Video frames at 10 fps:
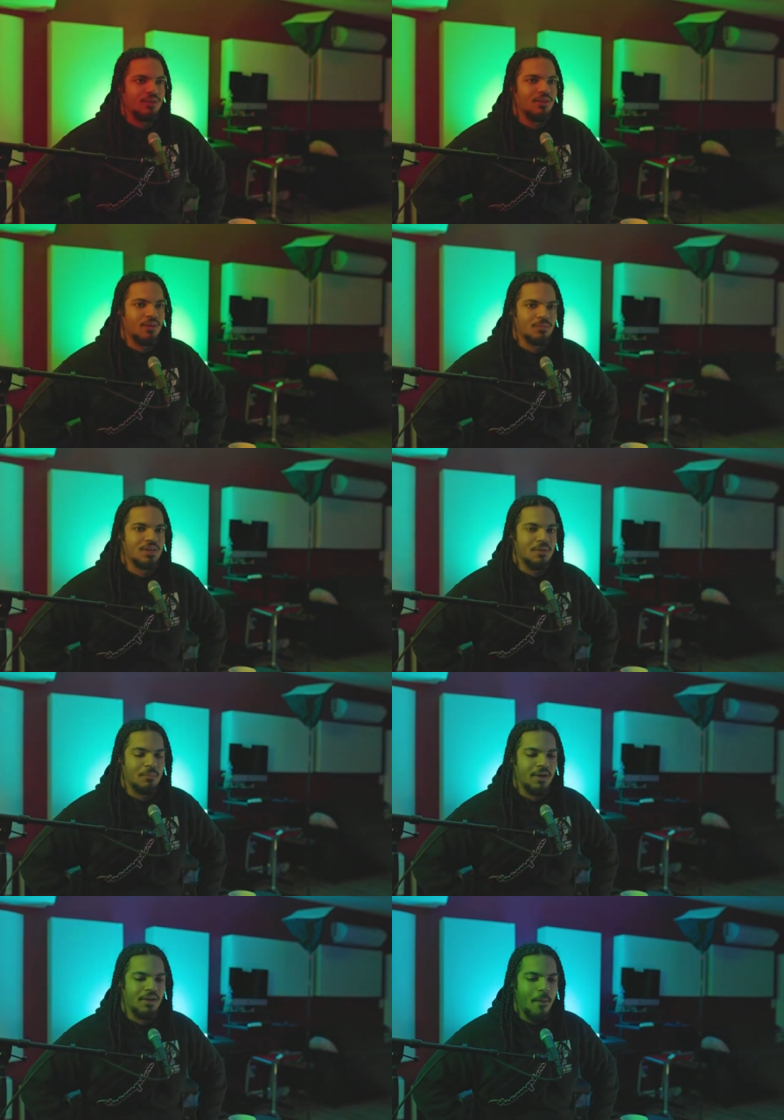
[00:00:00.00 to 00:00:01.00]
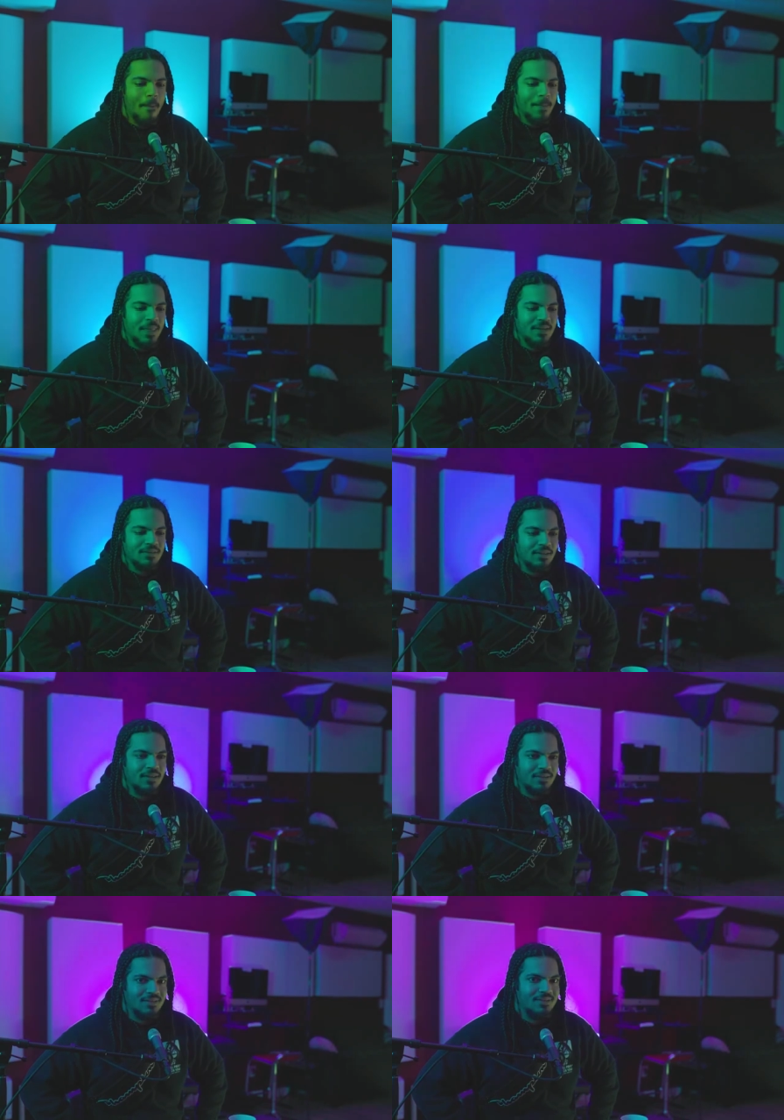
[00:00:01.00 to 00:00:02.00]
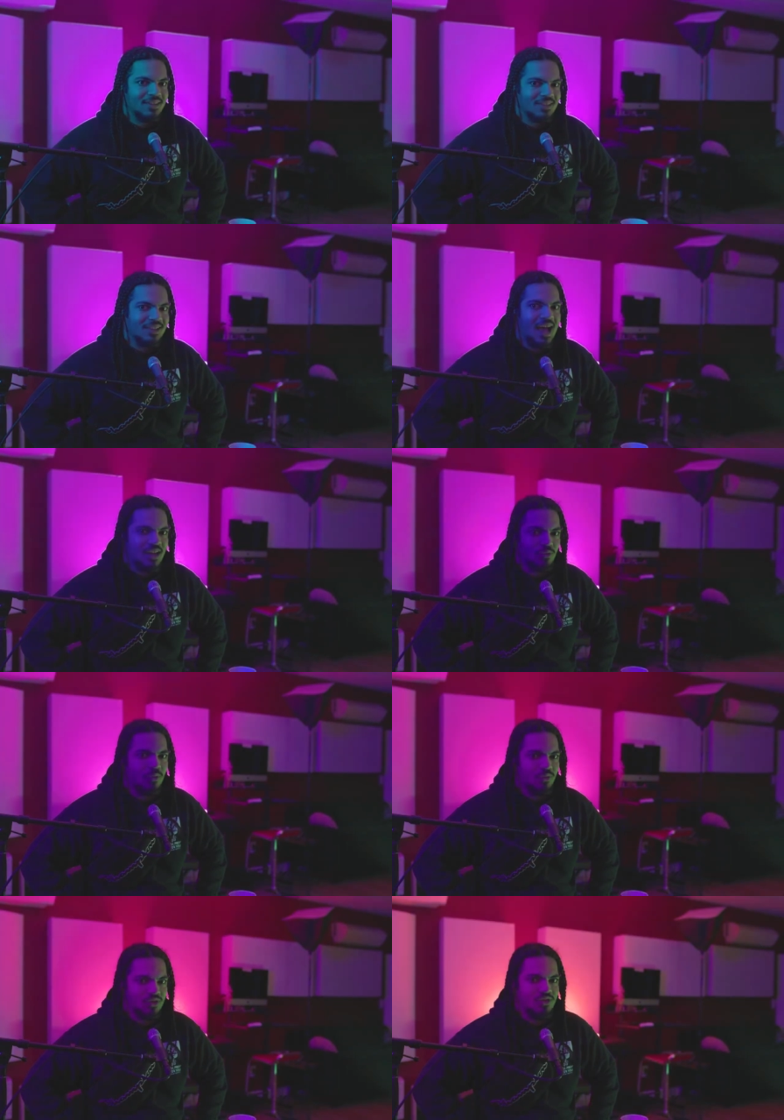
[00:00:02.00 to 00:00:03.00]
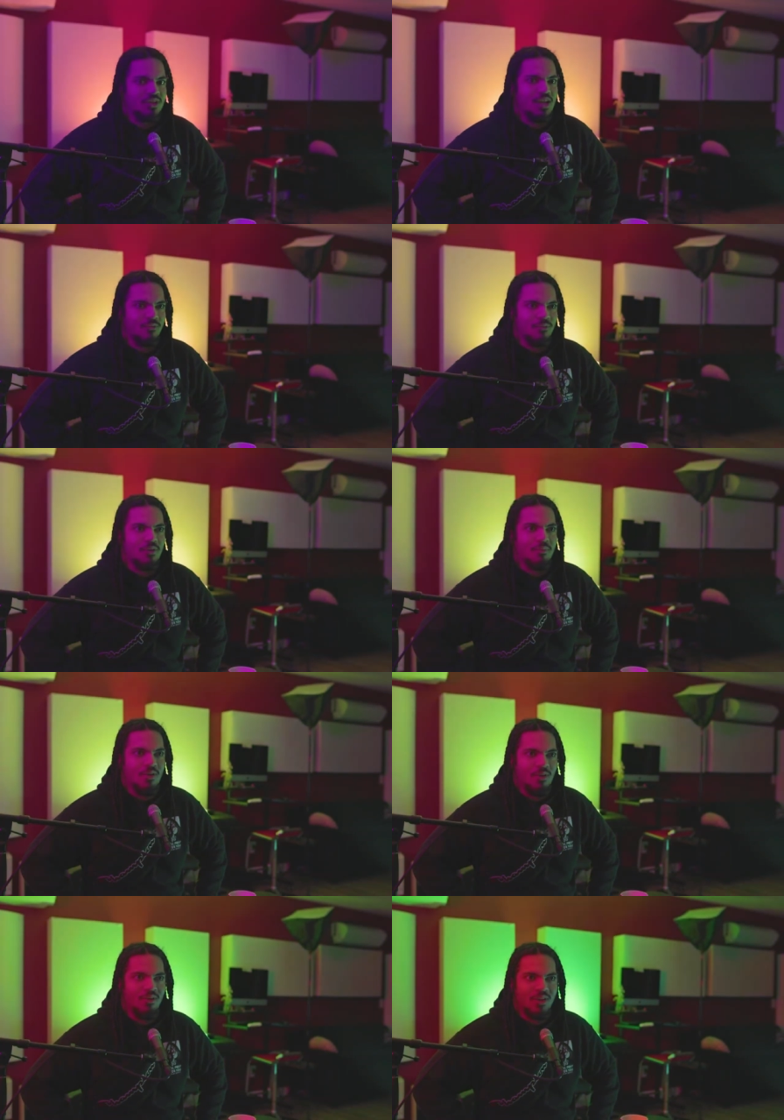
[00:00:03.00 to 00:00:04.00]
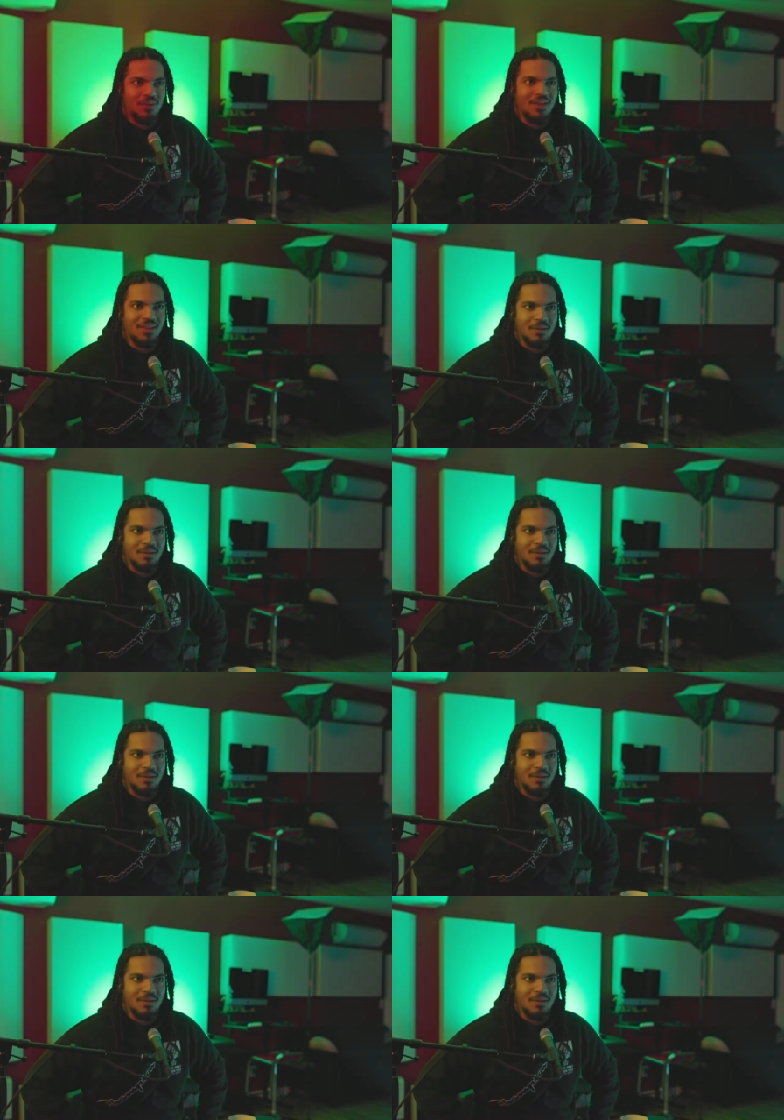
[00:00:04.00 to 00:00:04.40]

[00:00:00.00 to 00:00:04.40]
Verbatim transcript: You know what I'm saying? But this last one was different, bro. Like we had like